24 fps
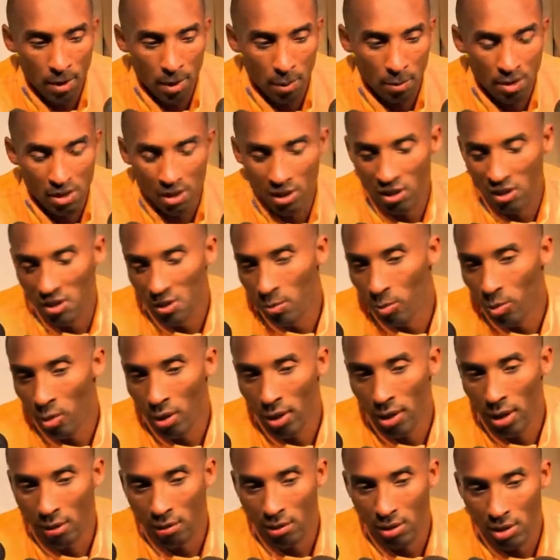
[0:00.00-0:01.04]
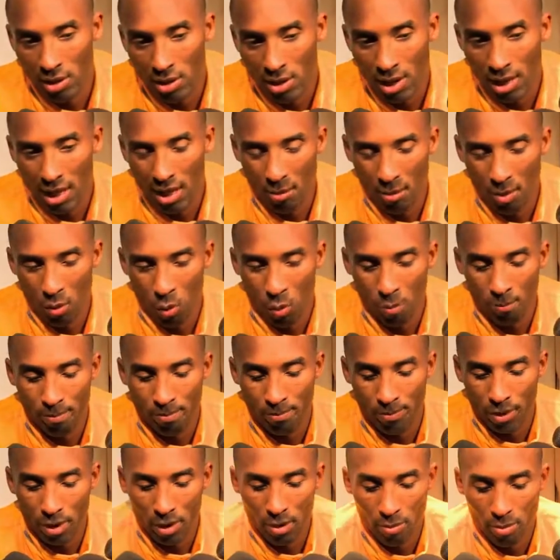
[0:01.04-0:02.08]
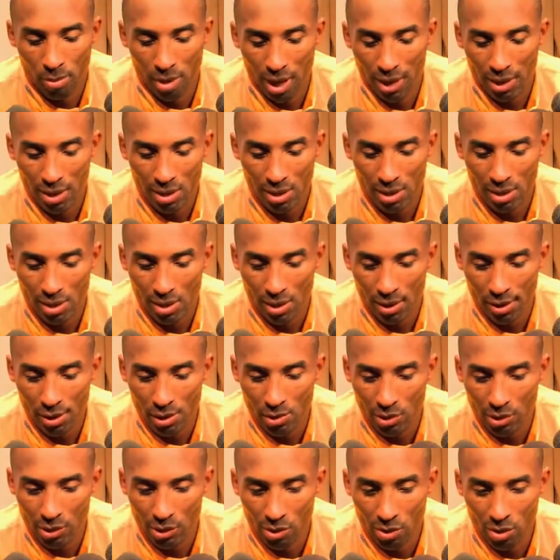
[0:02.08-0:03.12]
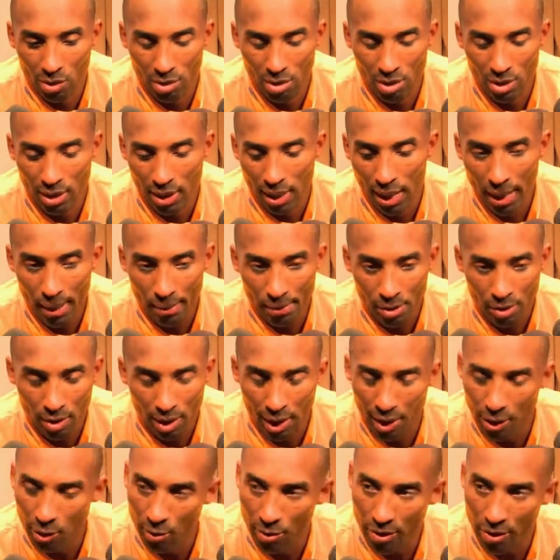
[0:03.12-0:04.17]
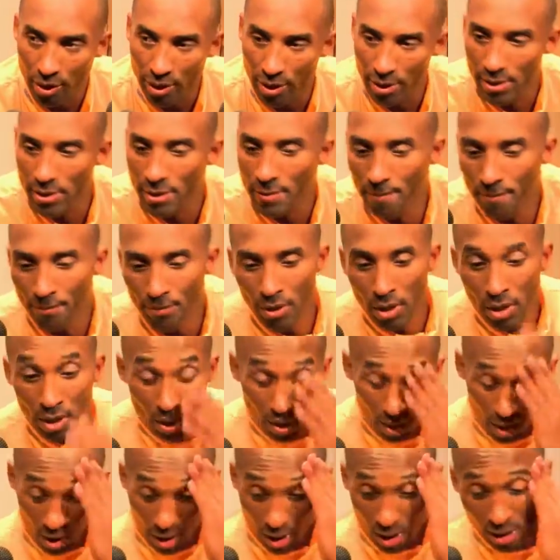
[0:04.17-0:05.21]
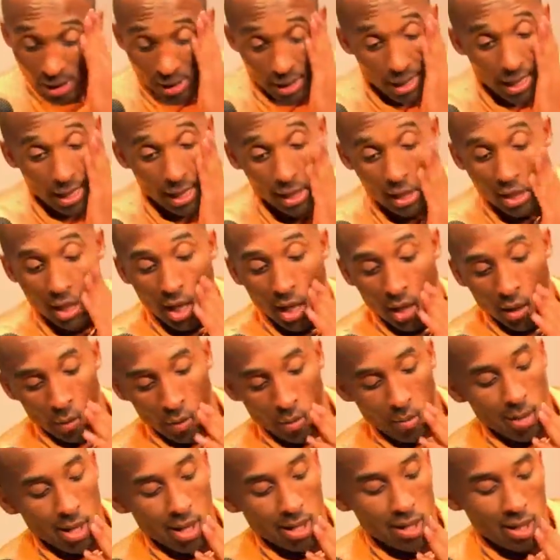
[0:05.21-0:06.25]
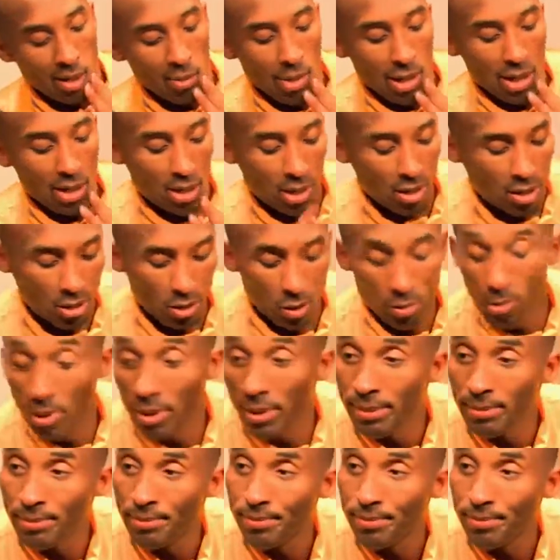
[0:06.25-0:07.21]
Up until this point, I really just kind of been practicing things throughout the course of the game, trying new things. And tonight I just kind of went back to the basics a little bit.